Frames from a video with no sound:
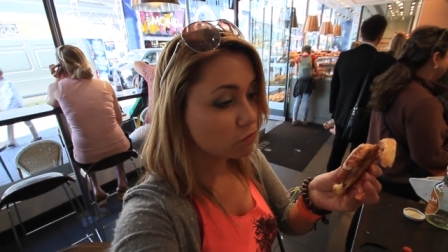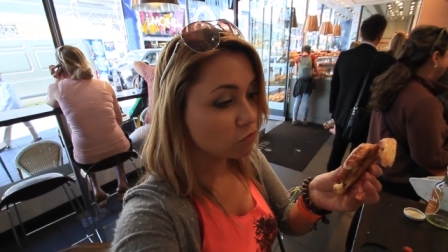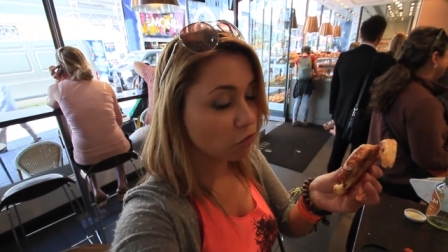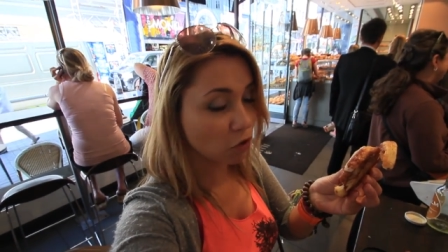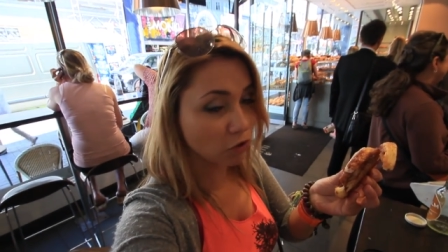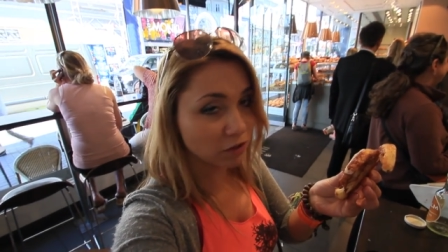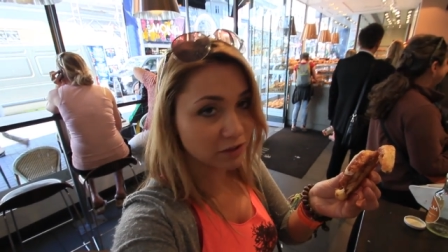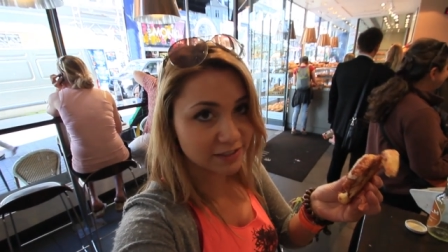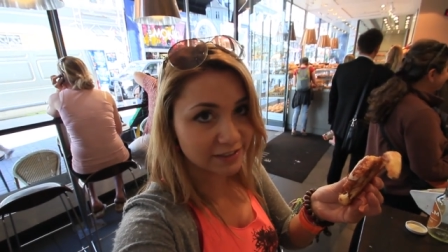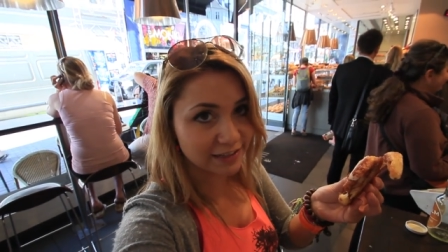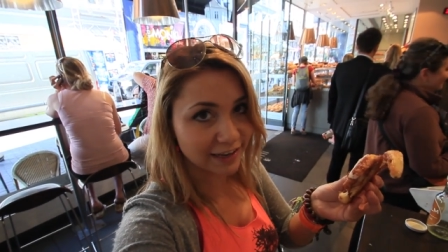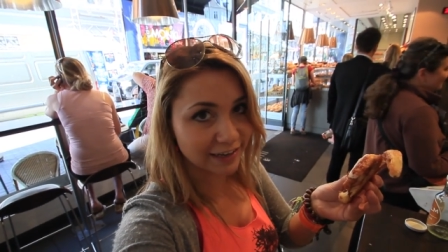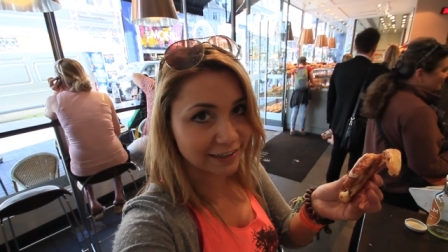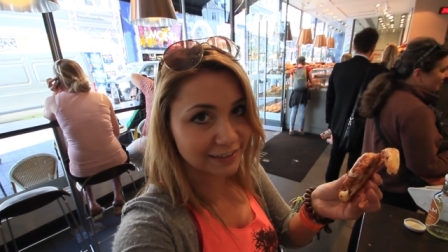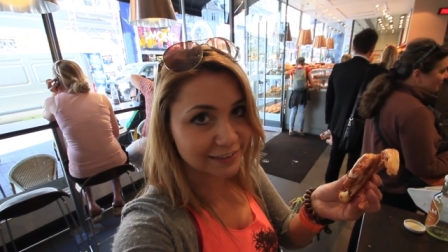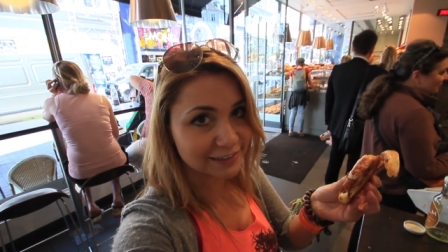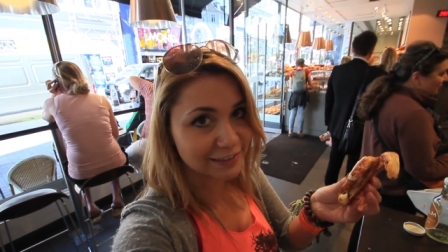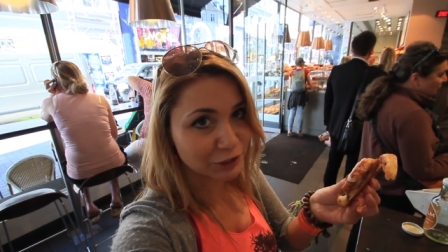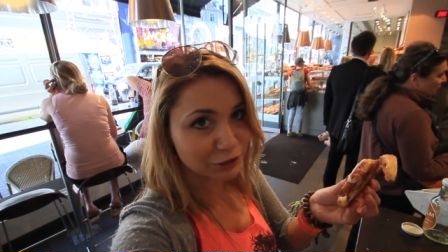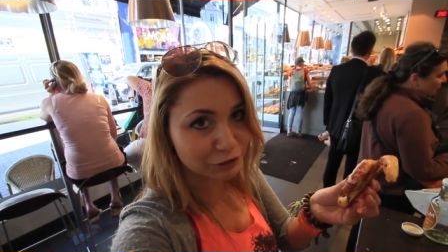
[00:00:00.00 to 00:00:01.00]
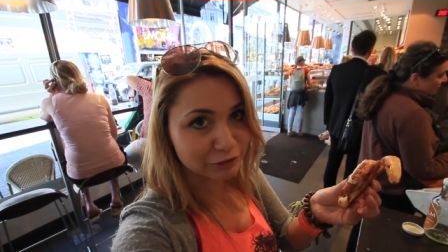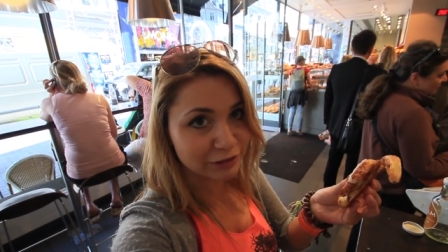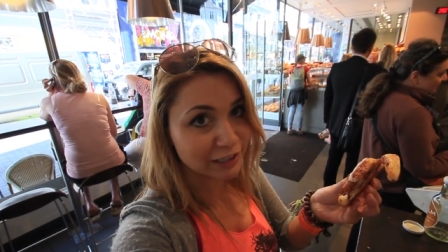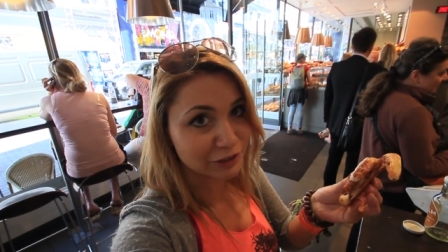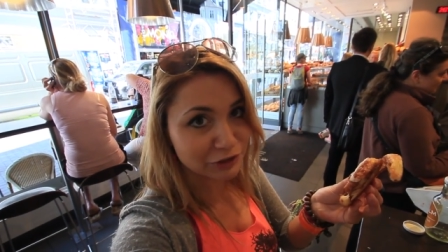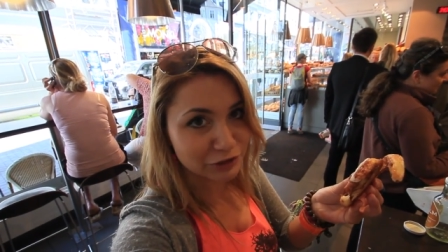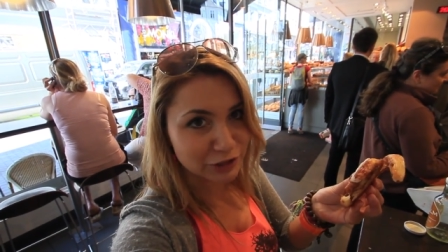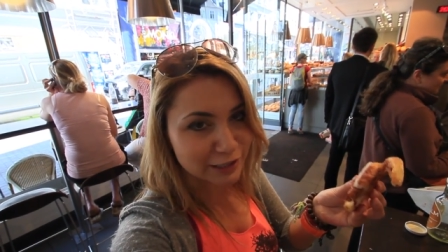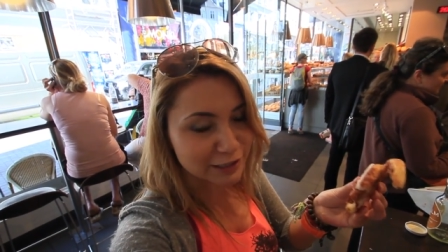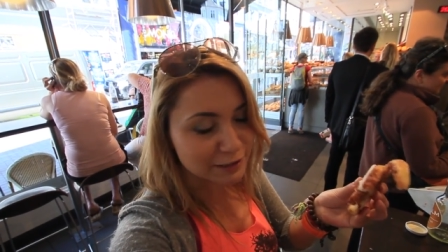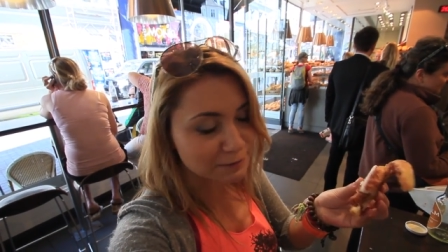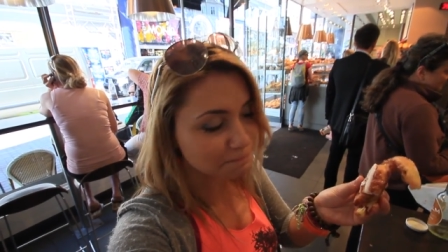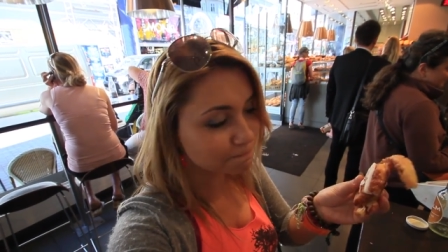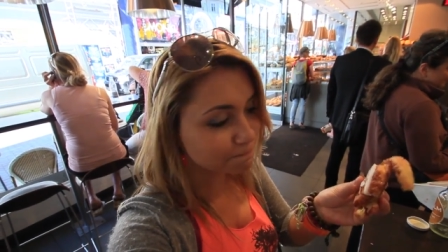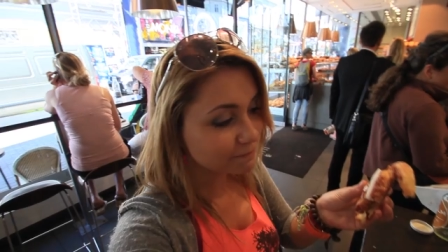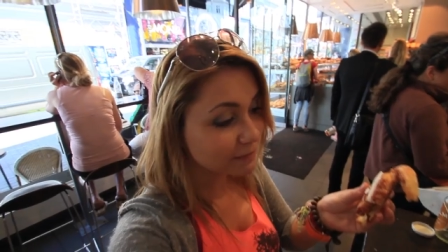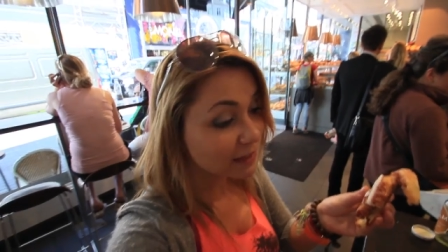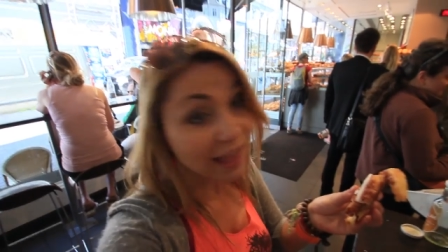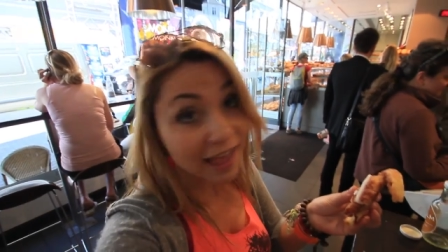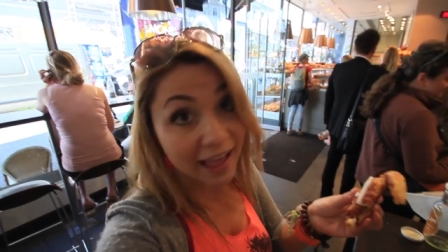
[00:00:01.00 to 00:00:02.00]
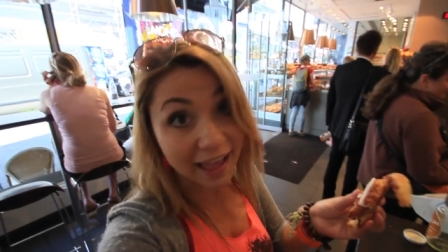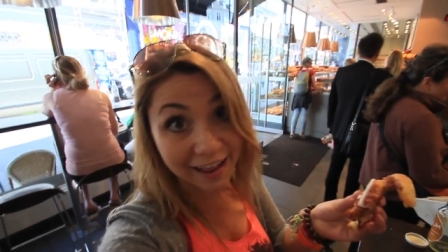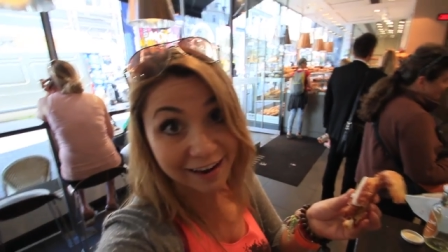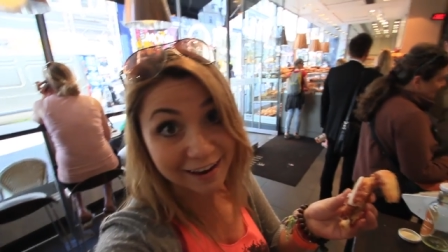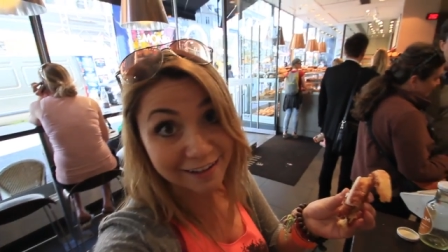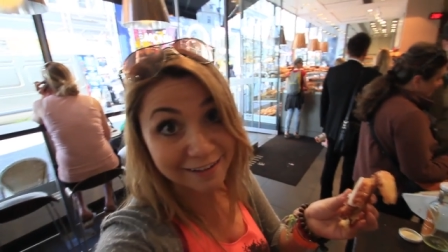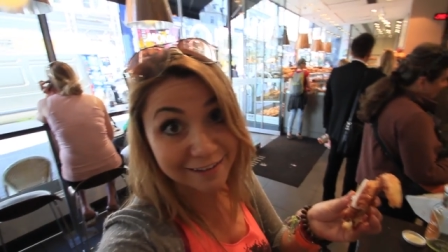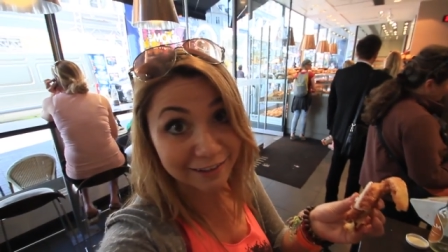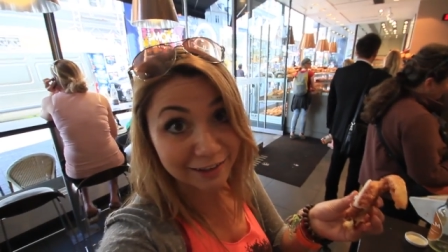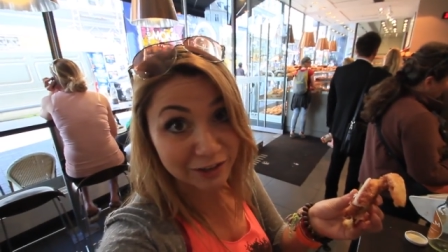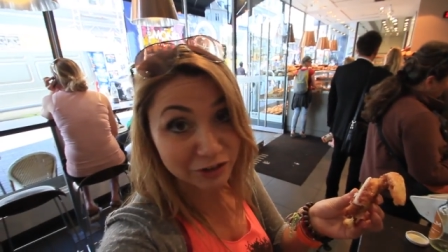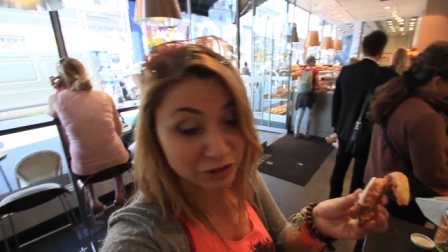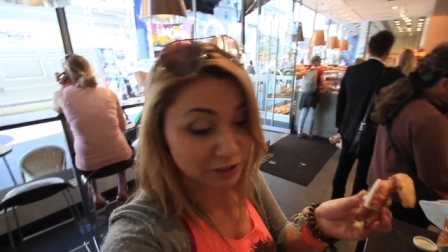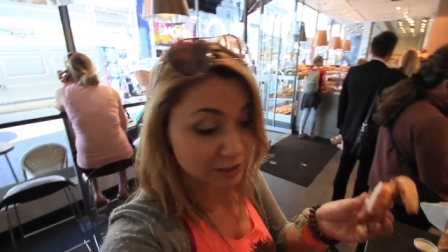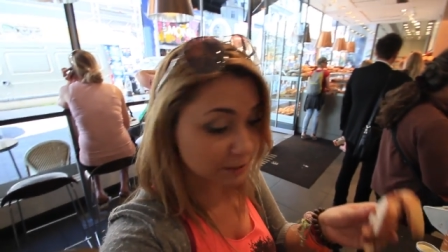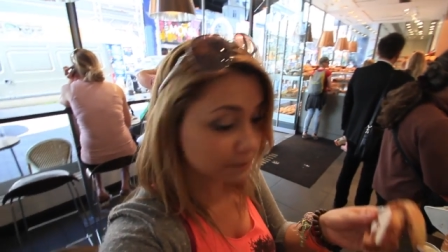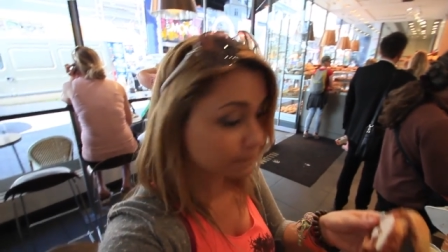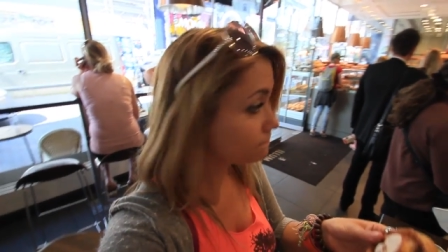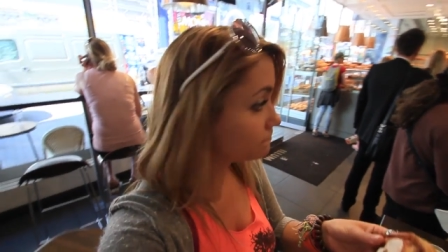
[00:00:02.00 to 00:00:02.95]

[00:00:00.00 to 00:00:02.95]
roll instead because it looked delicious. And it's delicious.